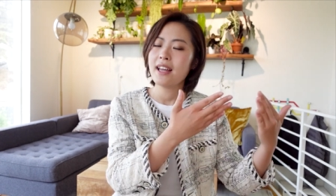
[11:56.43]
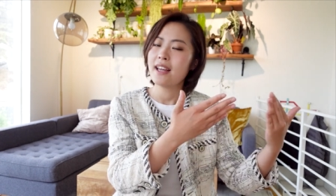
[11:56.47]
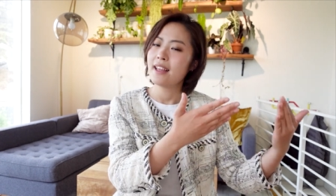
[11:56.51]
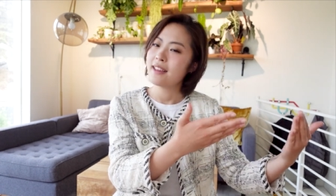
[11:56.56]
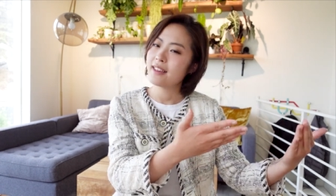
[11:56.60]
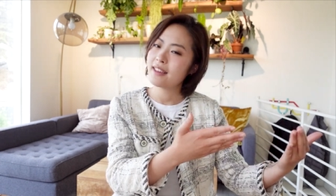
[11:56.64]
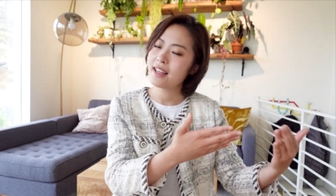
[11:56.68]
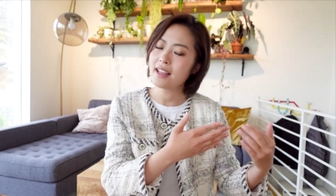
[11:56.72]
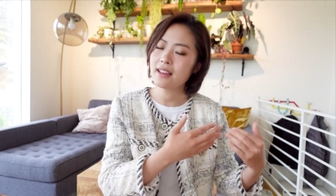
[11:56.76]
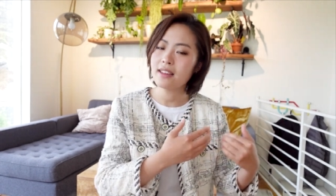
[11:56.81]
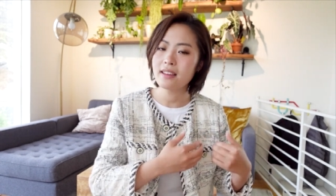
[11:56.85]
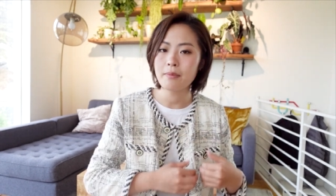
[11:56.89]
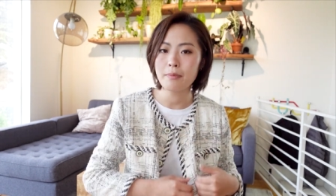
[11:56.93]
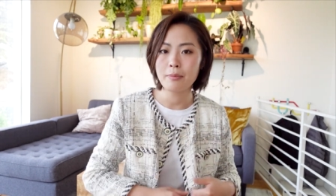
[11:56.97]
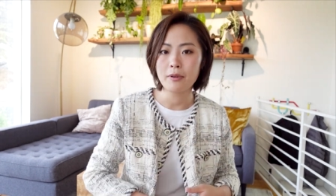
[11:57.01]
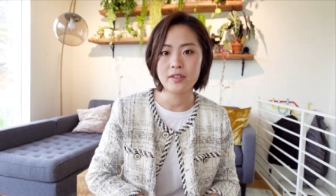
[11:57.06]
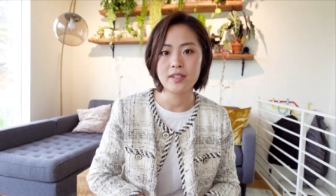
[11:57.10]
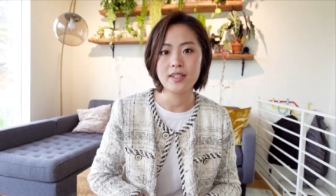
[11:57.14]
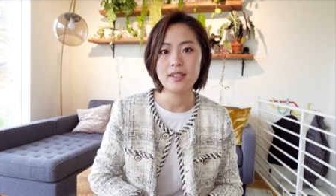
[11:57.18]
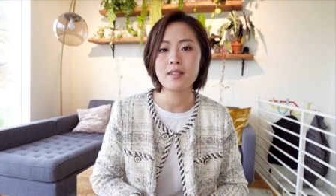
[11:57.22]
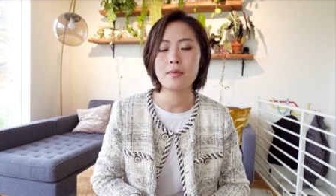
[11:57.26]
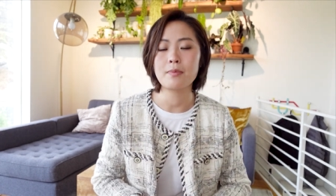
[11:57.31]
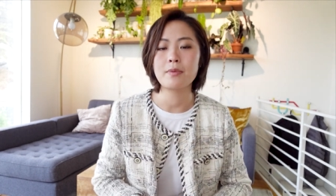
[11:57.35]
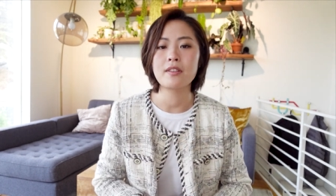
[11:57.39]
Then the
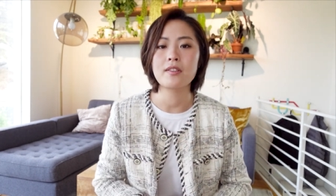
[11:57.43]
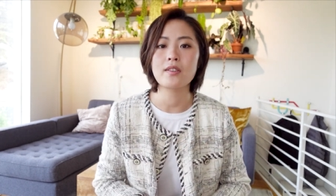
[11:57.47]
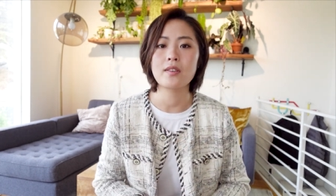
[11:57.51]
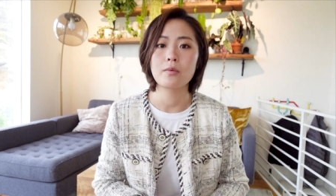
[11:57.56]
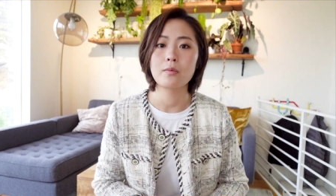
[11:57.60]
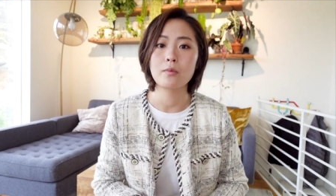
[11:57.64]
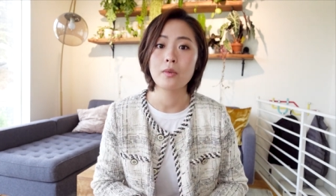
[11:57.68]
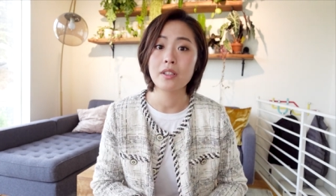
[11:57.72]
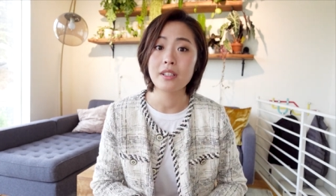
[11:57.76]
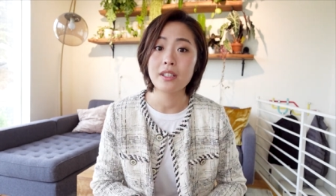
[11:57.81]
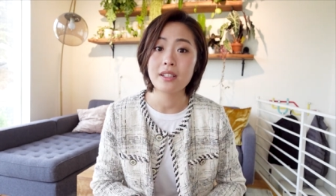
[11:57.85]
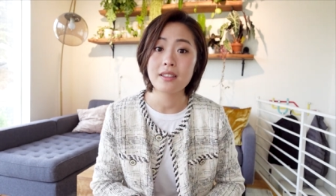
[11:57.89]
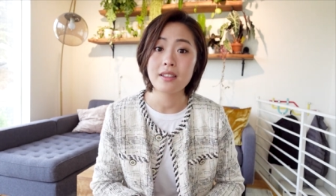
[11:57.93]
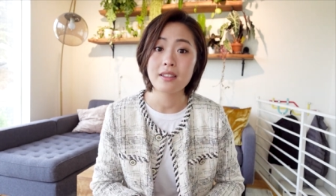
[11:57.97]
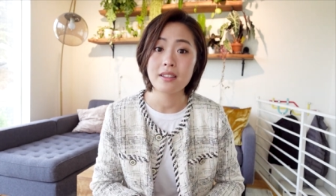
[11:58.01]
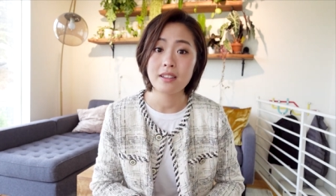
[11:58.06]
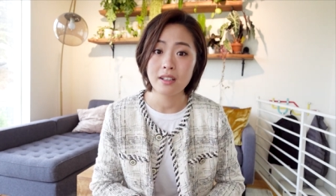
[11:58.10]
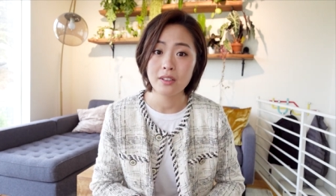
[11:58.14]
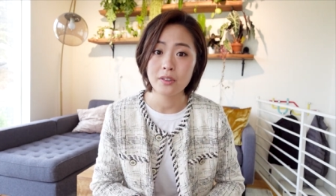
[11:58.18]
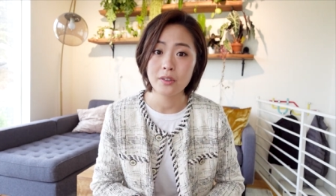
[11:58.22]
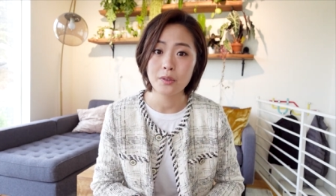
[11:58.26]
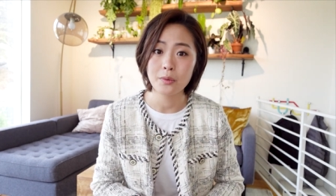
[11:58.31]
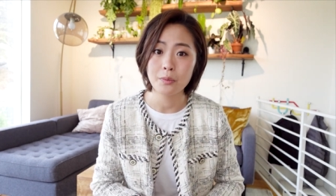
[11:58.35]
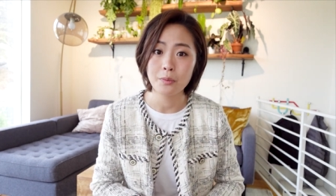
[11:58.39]
participants are willing to
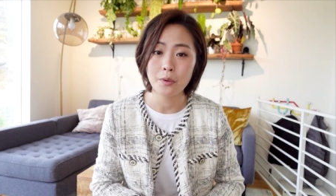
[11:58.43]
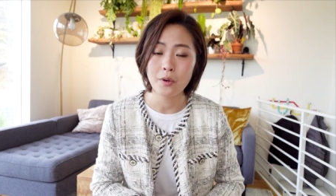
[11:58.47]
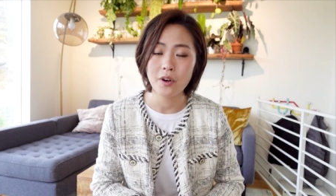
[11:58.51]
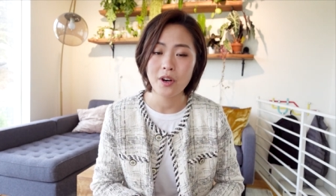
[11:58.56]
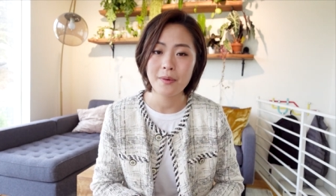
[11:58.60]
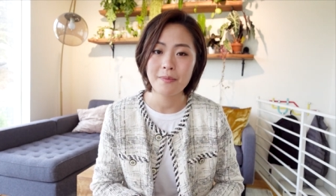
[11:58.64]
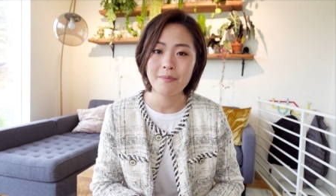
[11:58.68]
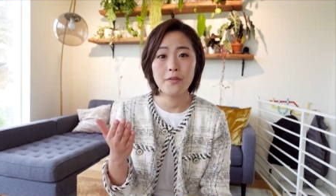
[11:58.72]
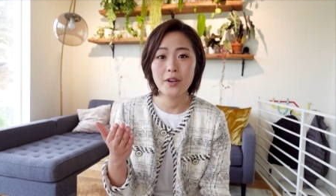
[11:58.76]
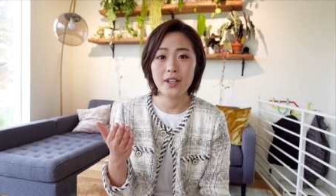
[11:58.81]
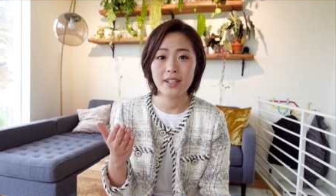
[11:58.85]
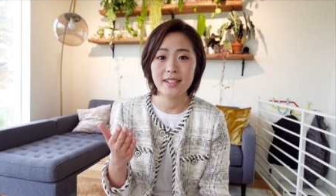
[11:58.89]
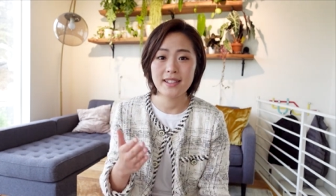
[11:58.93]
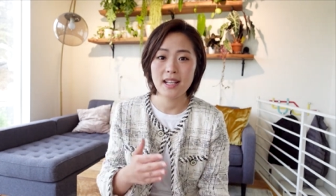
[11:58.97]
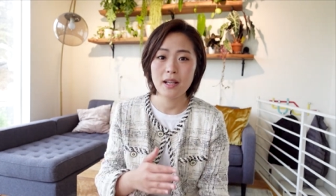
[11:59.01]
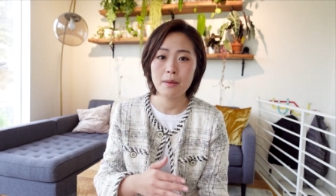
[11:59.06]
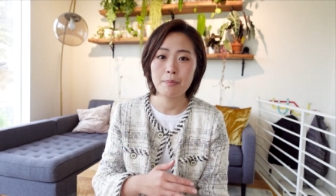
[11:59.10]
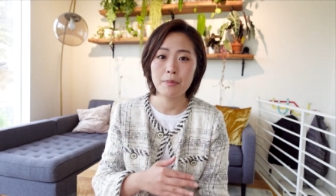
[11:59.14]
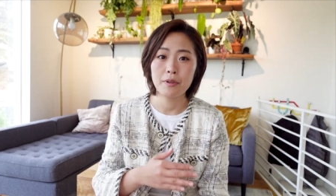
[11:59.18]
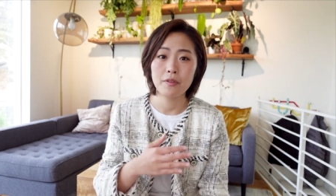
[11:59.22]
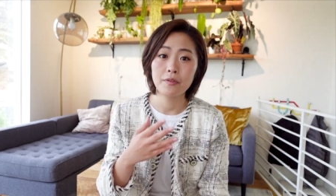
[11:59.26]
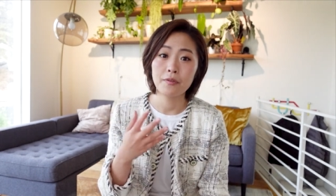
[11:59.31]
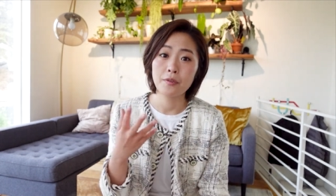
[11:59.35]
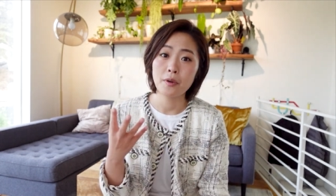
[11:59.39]
tell you more. For
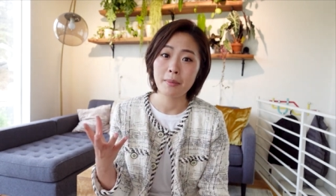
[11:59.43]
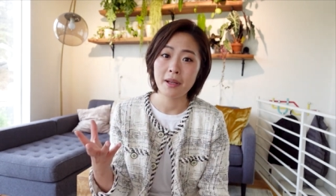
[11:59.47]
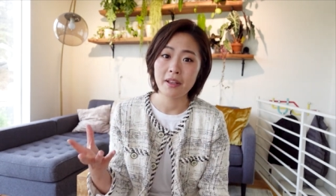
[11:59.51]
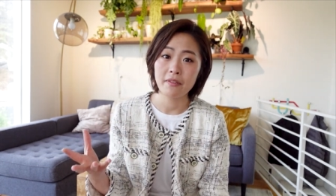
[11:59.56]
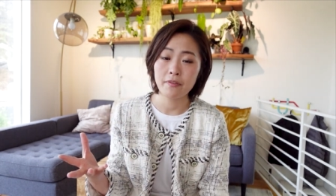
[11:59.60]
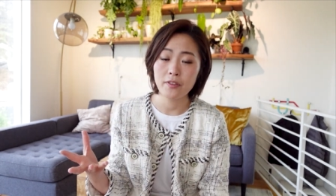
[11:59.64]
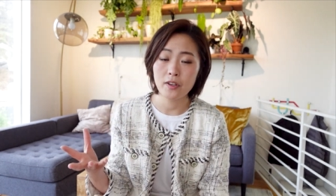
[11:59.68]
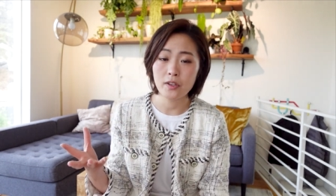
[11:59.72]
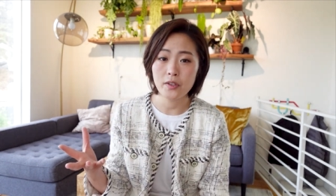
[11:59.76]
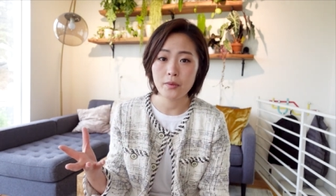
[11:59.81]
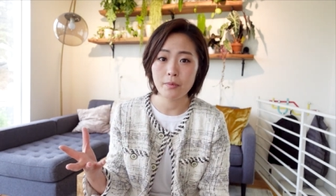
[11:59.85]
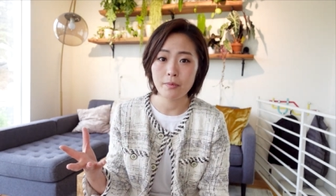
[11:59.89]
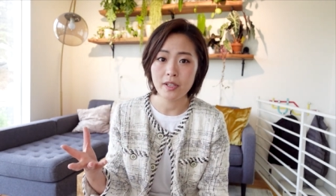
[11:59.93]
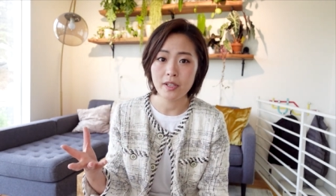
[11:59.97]
example, for my first